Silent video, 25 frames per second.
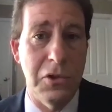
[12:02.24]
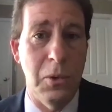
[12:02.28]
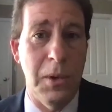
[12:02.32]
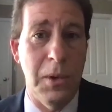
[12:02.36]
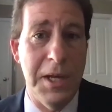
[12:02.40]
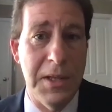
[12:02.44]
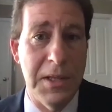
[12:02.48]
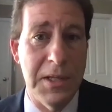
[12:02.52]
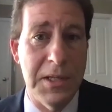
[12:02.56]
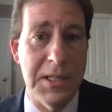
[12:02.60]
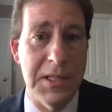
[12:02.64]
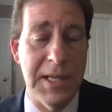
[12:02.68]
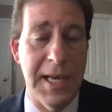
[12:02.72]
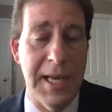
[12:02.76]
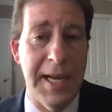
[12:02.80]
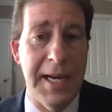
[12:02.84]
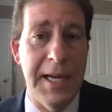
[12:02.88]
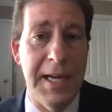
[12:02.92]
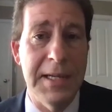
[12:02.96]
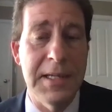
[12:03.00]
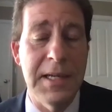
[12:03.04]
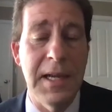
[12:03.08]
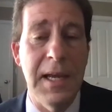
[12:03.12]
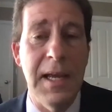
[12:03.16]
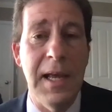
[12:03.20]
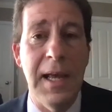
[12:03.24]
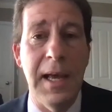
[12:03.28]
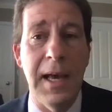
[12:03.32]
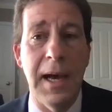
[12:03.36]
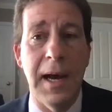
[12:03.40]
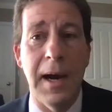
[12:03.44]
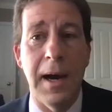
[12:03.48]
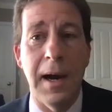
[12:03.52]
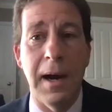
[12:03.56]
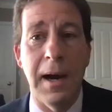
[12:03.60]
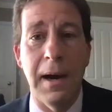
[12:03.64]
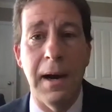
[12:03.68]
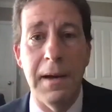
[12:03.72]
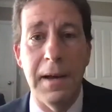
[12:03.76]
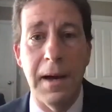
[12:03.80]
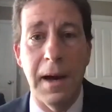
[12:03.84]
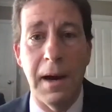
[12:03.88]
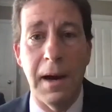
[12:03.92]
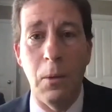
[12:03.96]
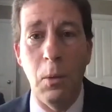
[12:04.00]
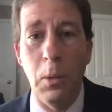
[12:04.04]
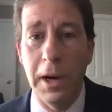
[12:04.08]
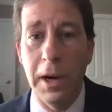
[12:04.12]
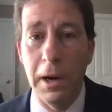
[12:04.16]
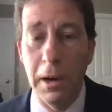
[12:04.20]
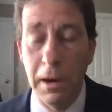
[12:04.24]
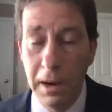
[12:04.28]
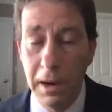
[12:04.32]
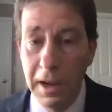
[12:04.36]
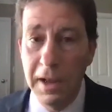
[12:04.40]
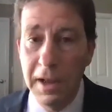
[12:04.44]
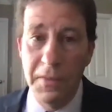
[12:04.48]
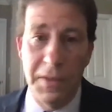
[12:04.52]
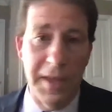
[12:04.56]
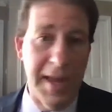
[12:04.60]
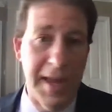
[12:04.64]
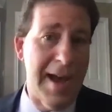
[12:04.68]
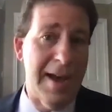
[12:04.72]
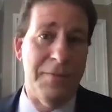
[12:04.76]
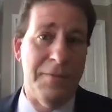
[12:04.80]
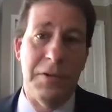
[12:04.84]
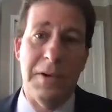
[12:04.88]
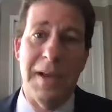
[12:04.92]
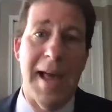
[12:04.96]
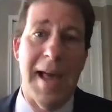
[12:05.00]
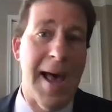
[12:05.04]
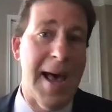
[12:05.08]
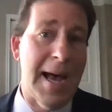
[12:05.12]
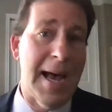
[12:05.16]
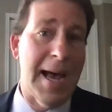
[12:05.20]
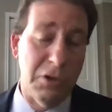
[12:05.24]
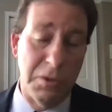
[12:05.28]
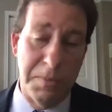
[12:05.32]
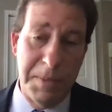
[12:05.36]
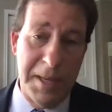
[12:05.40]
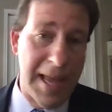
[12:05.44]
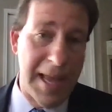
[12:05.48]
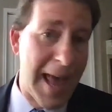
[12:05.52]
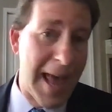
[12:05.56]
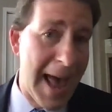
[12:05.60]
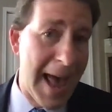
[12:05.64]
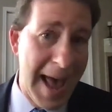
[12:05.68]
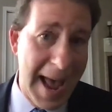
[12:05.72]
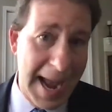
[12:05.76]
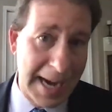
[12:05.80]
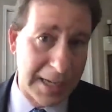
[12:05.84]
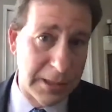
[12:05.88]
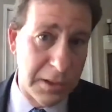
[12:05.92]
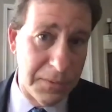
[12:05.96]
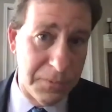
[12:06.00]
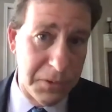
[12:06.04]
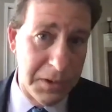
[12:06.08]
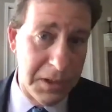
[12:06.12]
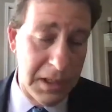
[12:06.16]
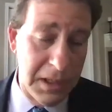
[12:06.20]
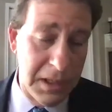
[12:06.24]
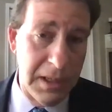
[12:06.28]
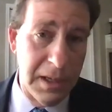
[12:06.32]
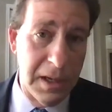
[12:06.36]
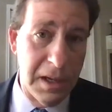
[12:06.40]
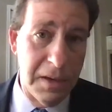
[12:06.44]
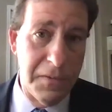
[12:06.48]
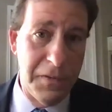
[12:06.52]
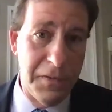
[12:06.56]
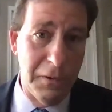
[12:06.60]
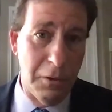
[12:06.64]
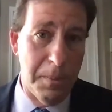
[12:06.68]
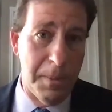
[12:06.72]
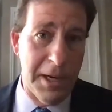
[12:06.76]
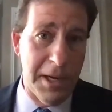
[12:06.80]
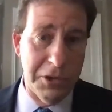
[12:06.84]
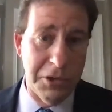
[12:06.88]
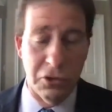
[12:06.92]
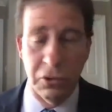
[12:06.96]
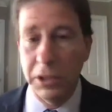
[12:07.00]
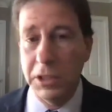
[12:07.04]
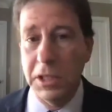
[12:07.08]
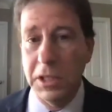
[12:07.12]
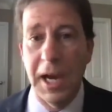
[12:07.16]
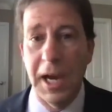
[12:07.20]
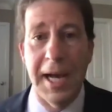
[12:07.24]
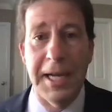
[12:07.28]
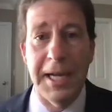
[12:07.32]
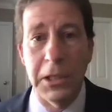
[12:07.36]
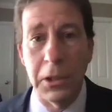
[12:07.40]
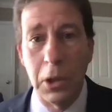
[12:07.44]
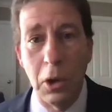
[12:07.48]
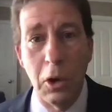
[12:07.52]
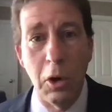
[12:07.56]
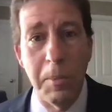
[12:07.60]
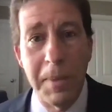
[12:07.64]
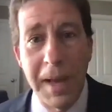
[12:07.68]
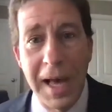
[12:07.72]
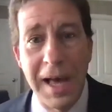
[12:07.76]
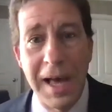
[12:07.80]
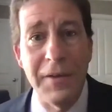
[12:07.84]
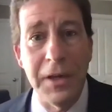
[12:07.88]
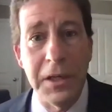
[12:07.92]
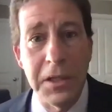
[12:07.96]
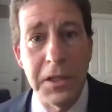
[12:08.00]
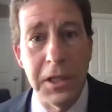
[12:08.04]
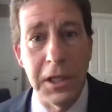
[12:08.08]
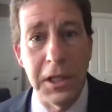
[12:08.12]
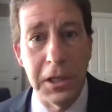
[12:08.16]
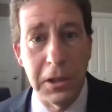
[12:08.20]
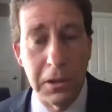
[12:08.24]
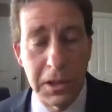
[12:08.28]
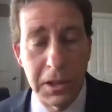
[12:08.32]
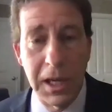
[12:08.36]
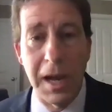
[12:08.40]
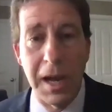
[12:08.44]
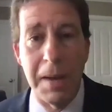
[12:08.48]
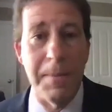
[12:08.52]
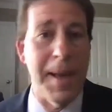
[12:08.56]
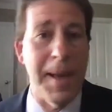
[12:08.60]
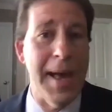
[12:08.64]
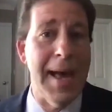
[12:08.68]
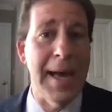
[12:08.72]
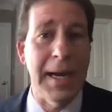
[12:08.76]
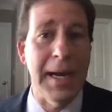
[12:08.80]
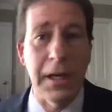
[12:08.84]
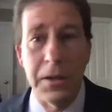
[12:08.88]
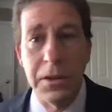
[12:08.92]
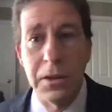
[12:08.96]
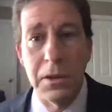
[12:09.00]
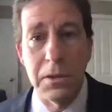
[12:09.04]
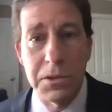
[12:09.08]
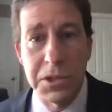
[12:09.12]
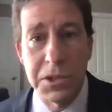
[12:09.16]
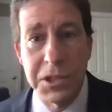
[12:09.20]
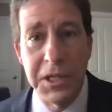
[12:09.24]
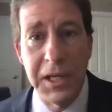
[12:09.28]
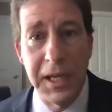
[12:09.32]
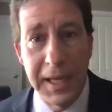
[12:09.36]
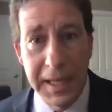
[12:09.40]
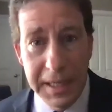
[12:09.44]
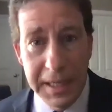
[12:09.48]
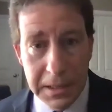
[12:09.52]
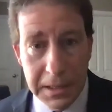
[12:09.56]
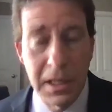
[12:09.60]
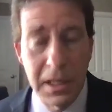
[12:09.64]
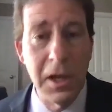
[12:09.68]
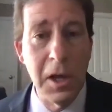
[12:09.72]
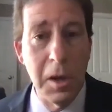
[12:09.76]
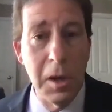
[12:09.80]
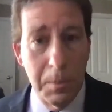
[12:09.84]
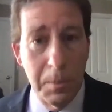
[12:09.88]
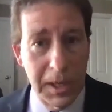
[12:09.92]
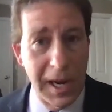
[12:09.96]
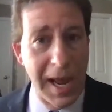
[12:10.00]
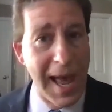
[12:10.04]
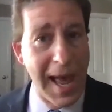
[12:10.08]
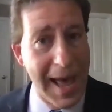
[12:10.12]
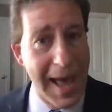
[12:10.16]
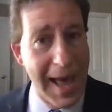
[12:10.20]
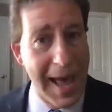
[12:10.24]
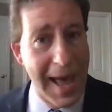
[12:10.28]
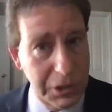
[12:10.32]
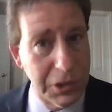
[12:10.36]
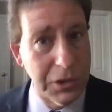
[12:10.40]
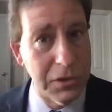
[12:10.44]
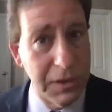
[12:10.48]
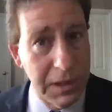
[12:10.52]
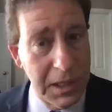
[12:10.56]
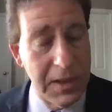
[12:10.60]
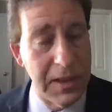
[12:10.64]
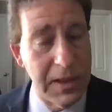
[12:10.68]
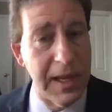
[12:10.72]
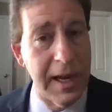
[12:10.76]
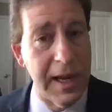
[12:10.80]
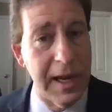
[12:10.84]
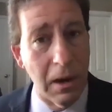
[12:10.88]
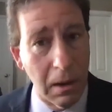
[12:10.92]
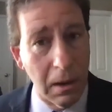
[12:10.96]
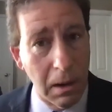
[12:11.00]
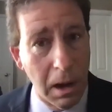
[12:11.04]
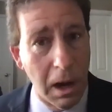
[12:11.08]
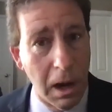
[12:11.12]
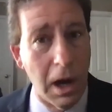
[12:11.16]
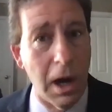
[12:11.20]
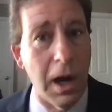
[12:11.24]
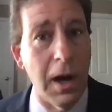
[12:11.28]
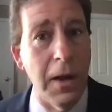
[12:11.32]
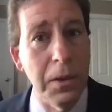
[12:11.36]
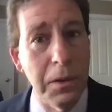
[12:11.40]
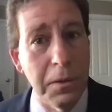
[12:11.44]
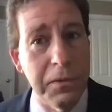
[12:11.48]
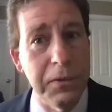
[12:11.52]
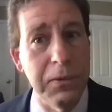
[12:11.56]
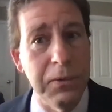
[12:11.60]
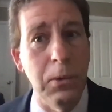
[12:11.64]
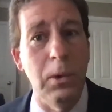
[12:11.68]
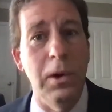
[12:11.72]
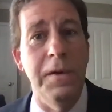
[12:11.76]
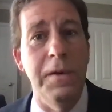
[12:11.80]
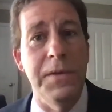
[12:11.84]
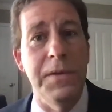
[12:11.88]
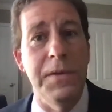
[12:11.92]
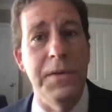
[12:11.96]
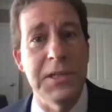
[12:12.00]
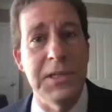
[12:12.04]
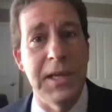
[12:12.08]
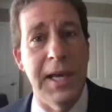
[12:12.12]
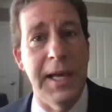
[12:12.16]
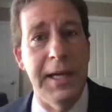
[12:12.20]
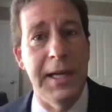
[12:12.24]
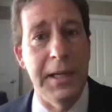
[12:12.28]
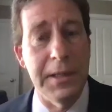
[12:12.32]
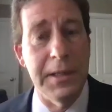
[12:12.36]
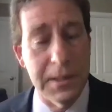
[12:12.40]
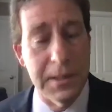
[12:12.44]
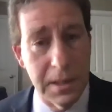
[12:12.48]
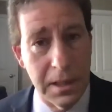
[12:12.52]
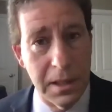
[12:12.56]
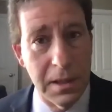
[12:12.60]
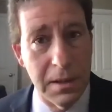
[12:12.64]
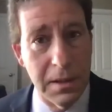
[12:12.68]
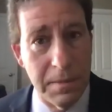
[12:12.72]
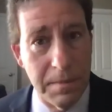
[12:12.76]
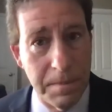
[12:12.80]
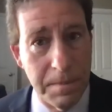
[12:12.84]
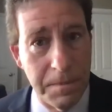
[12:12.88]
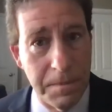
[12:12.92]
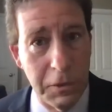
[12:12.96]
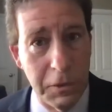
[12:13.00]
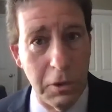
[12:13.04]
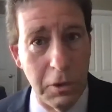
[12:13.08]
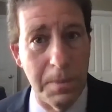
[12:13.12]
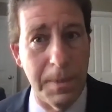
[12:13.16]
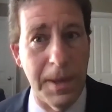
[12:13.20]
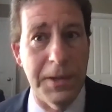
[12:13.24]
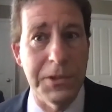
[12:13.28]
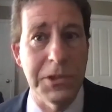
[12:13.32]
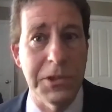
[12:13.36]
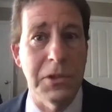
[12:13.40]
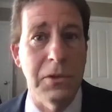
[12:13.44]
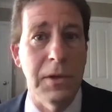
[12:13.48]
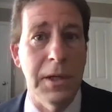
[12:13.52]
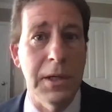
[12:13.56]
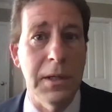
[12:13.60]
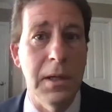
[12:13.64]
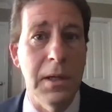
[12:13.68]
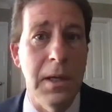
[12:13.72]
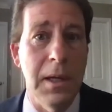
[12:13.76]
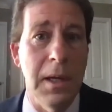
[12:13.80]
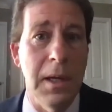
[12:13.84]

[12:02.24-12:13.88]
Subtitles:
joined the Senate. Where they have to actually be actively filibustering, not at home having dinner, not back in their state, but actually there on the floor of the Senate filibustering,